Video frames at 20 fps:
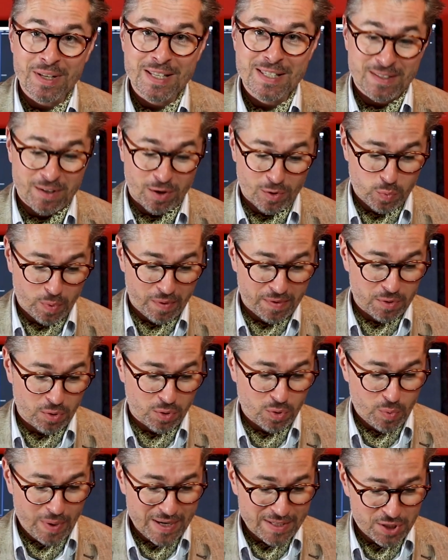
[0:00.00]
let's start with your
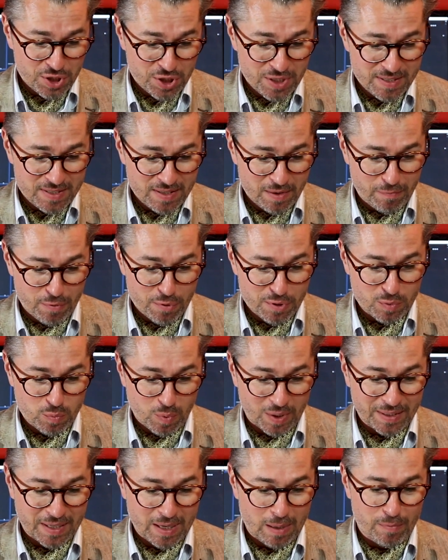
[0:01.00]
questions. The first
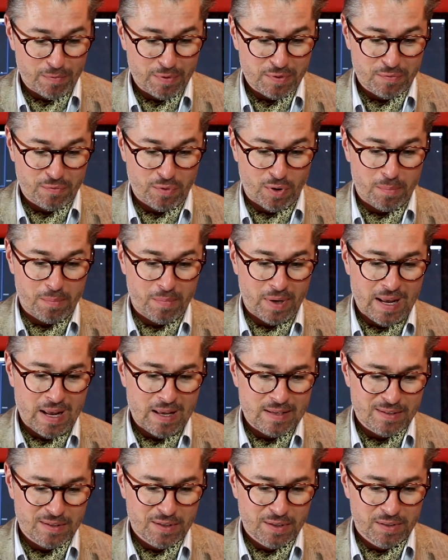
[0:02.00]
one comes from
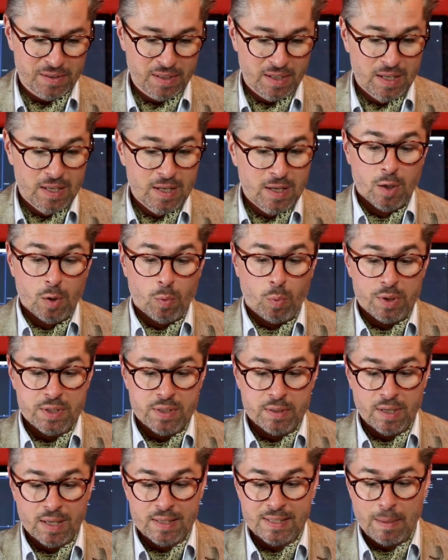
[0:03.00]
Ask It. What's
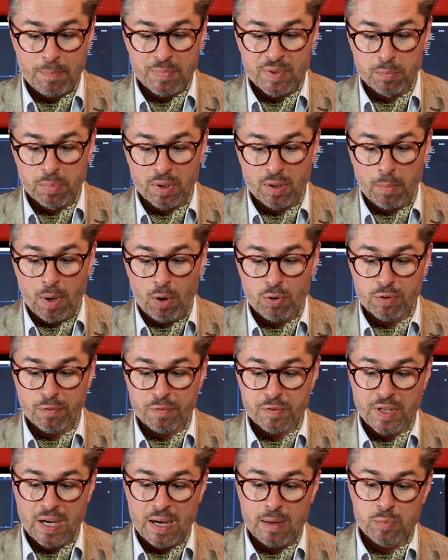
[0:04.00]
an acceptable amount
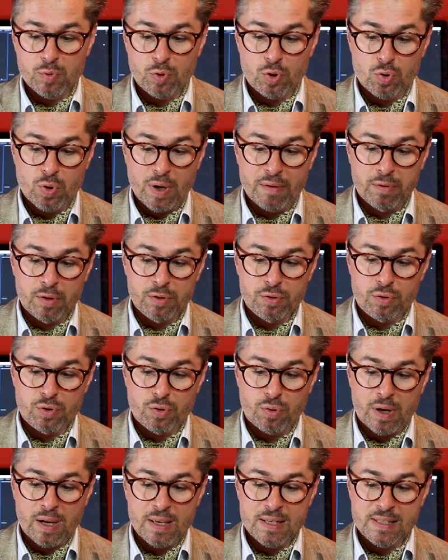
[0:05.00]
of time to travel to
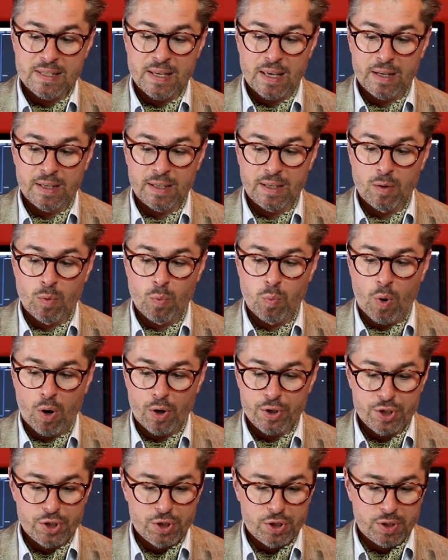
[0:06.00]
try selling a
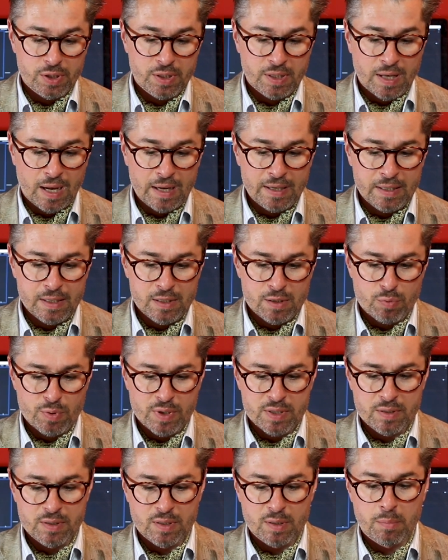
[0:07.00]
watch? A guy
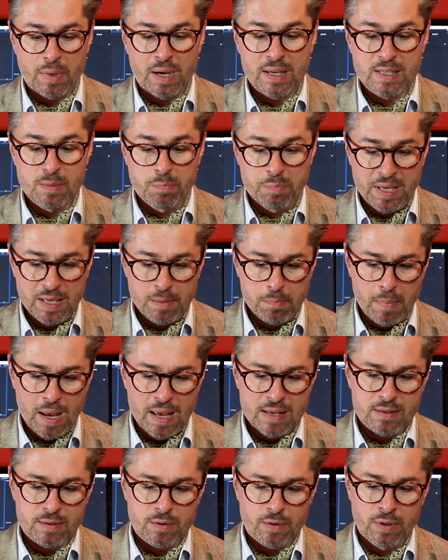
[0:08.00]
interested in my
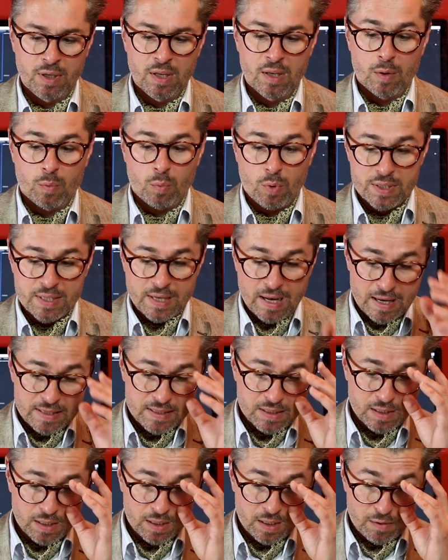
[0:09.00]
Speedmaster was
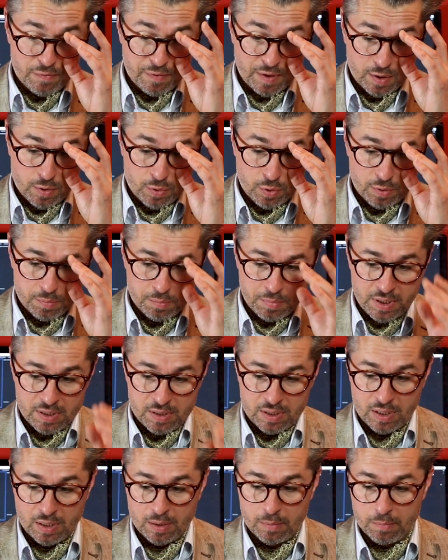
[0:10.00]
asking if I could meet
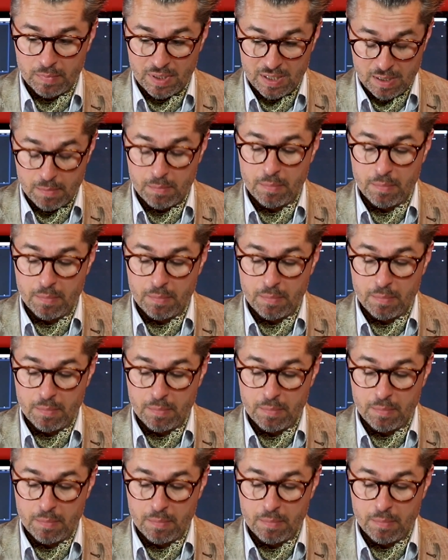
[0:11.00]
him